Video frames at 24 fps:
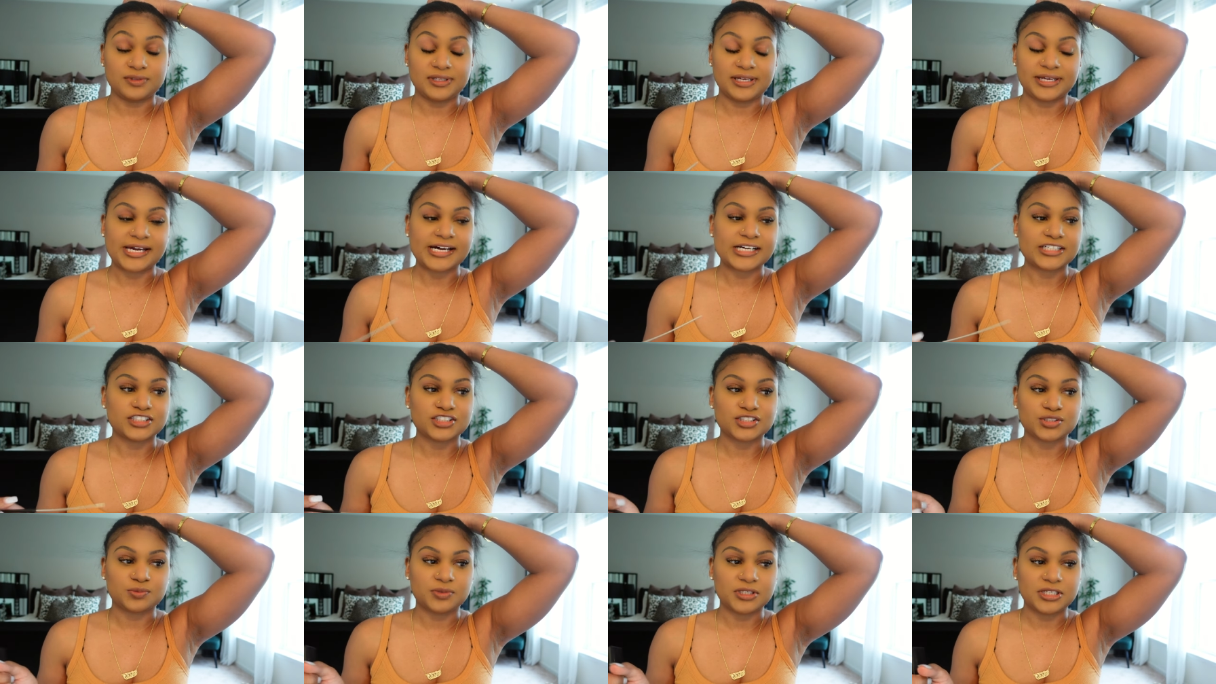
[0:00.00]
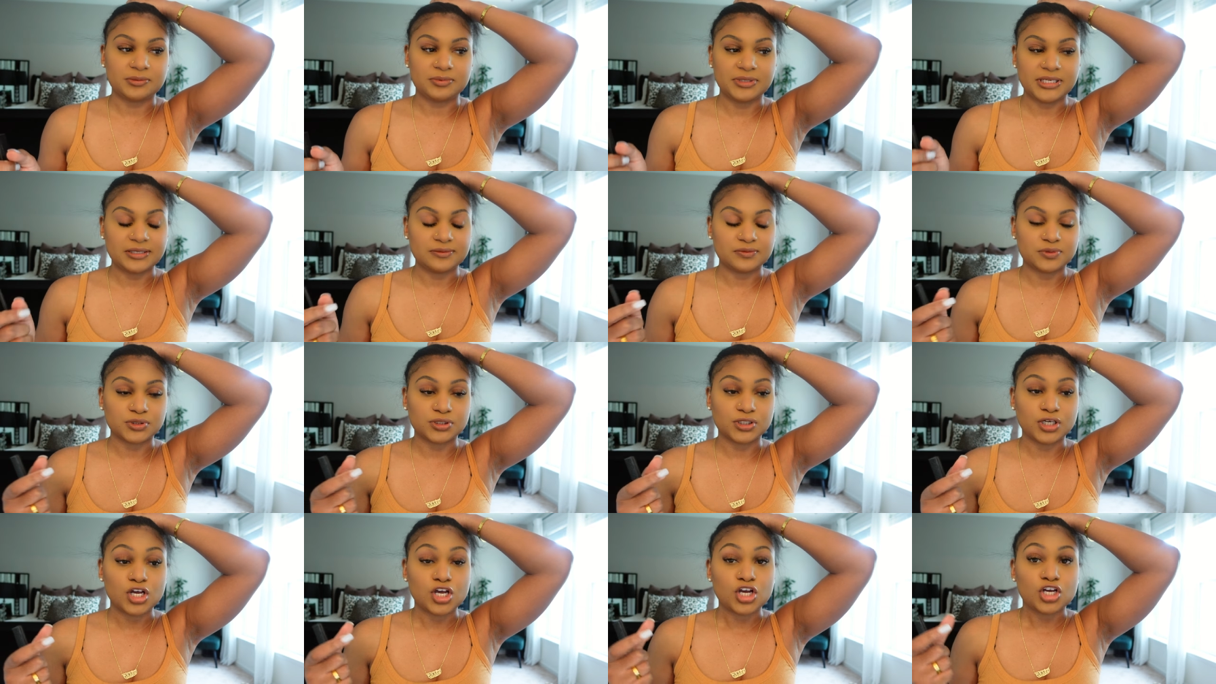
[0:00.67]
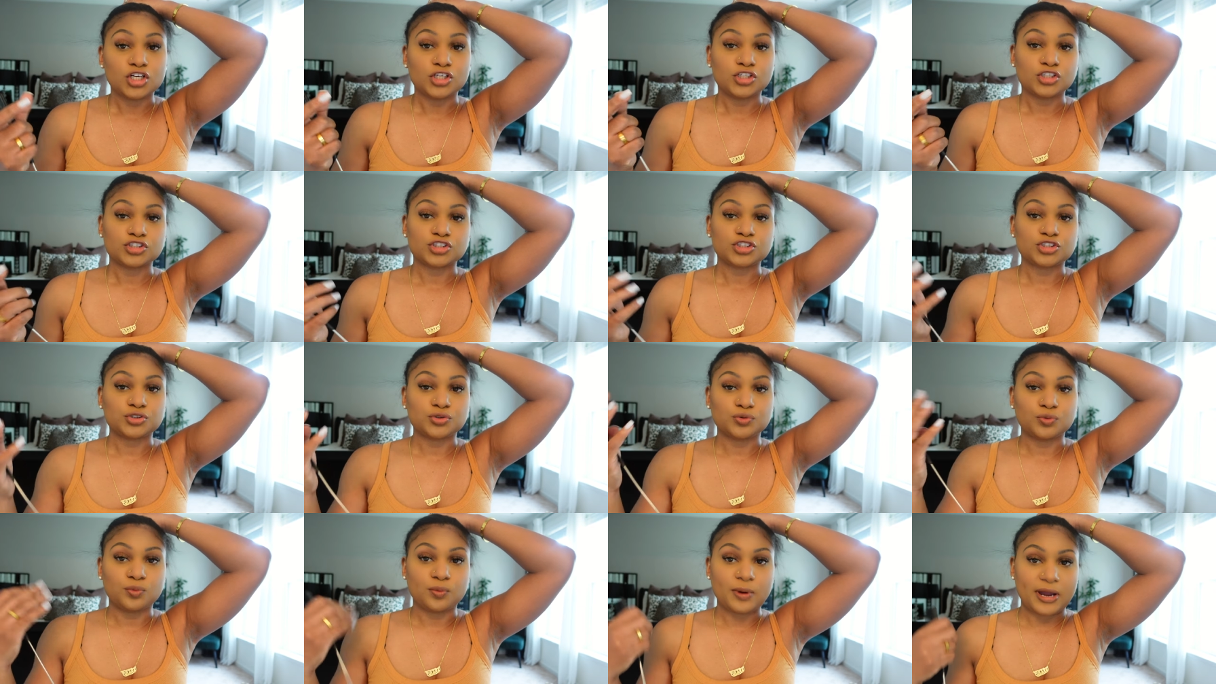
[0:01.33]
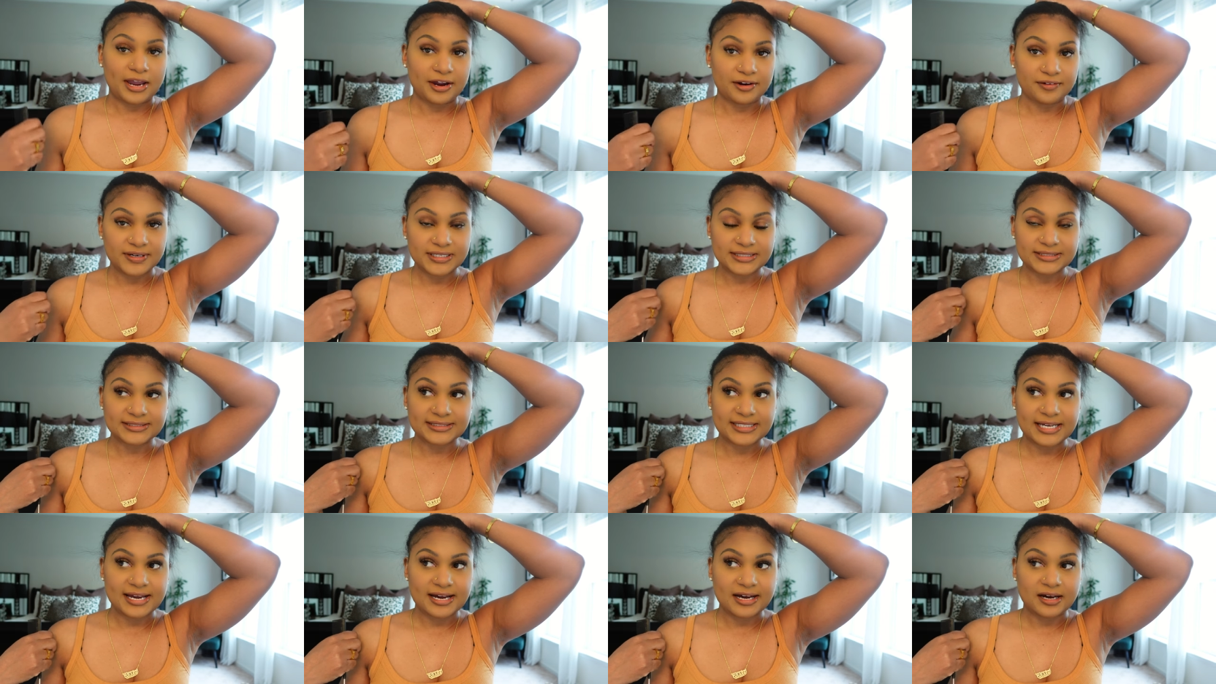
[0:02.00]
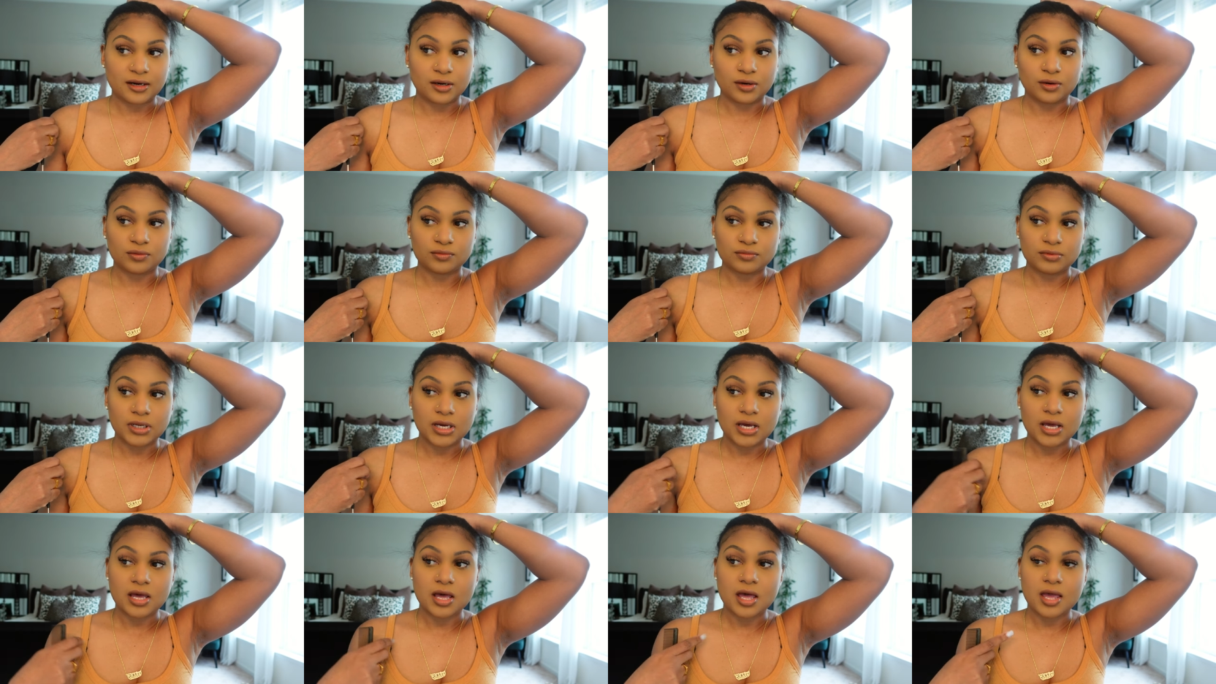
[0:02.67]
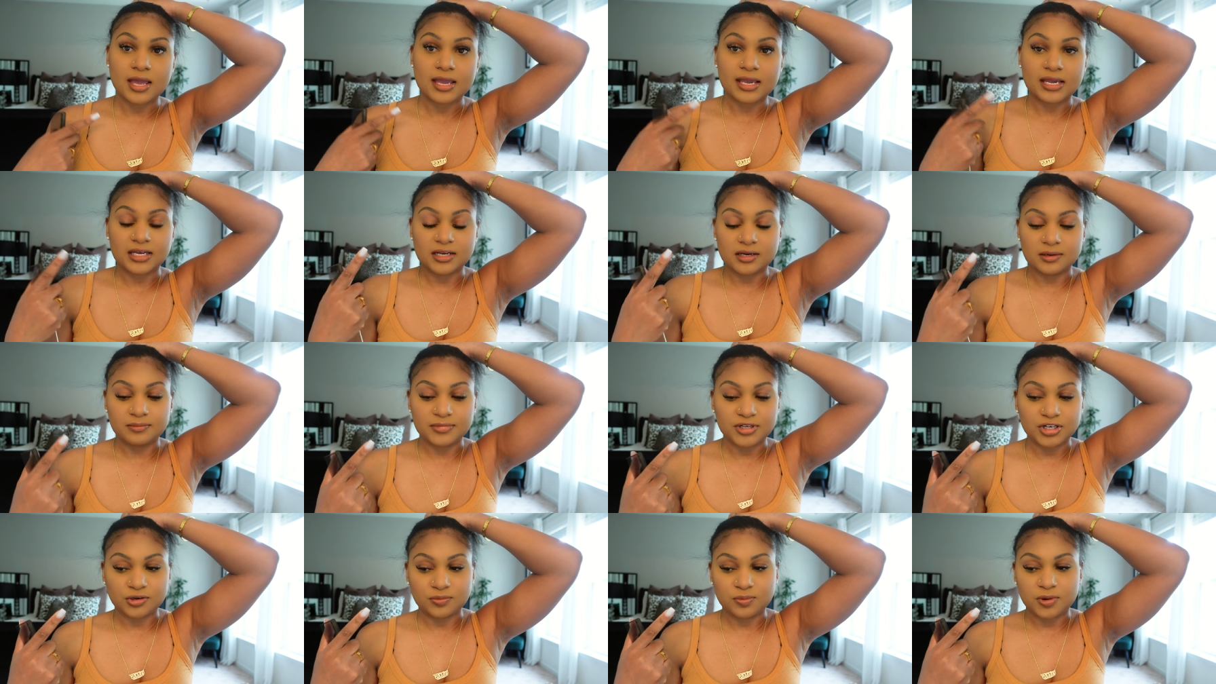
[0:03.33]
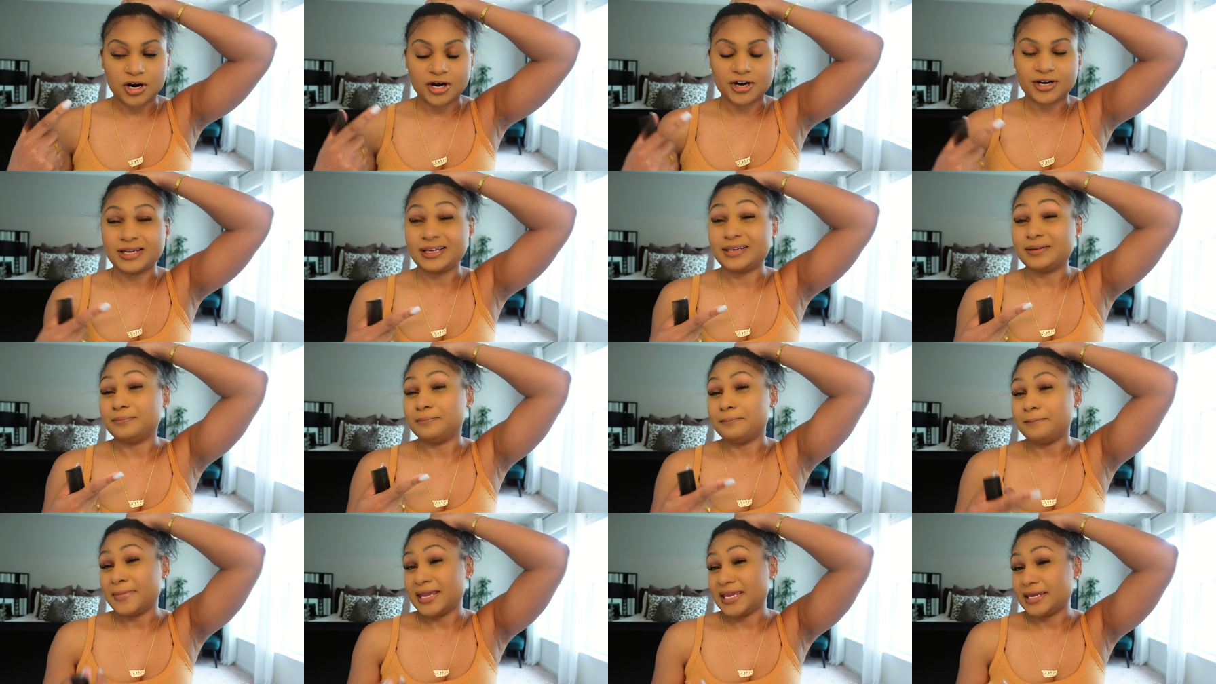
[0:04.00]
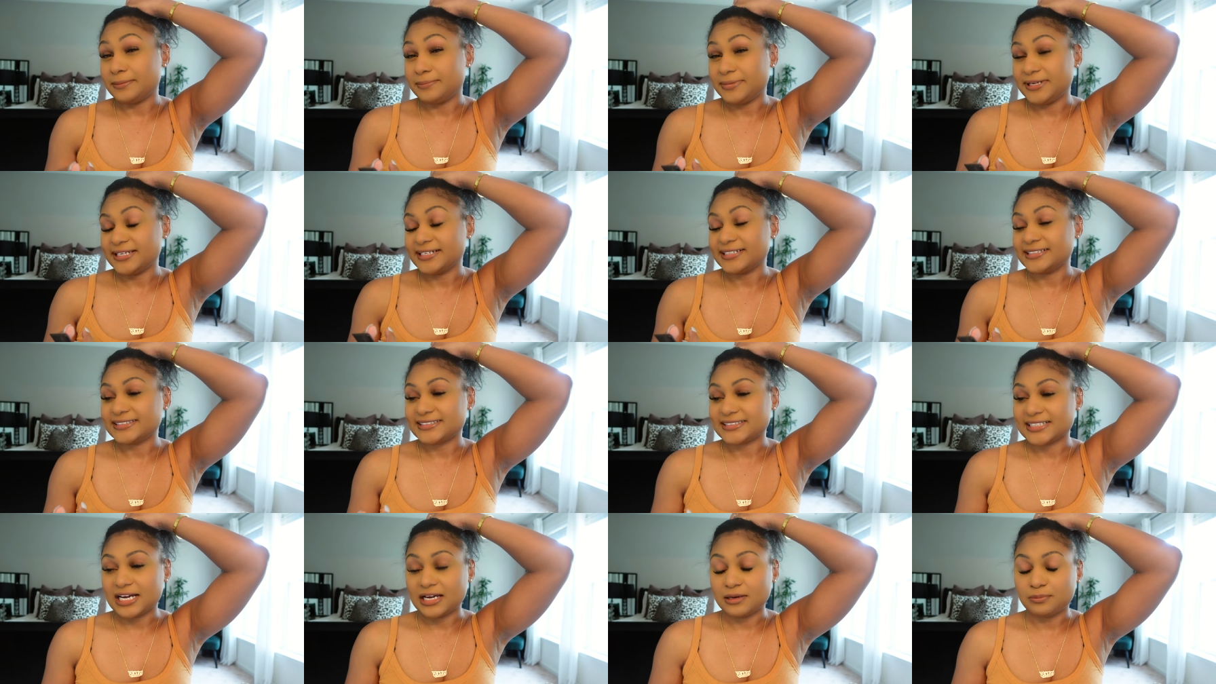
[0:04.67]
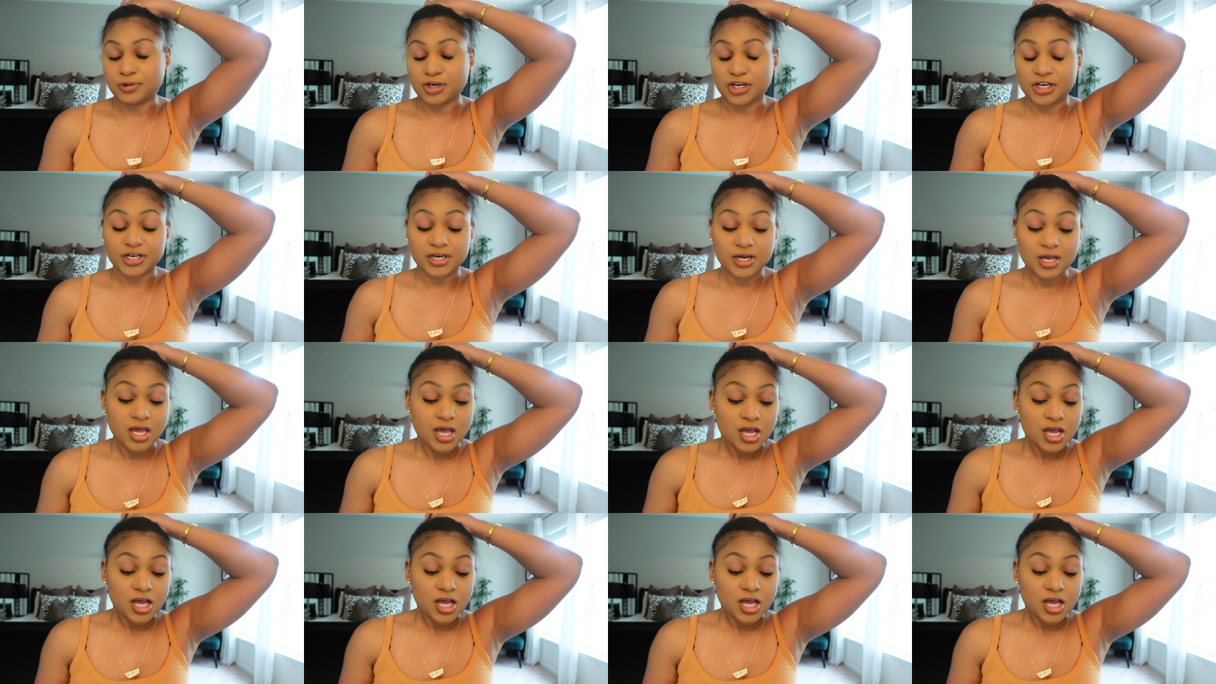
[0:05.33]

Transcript: Like I just want to be able to wear it down in a middle part and maybe in a side part.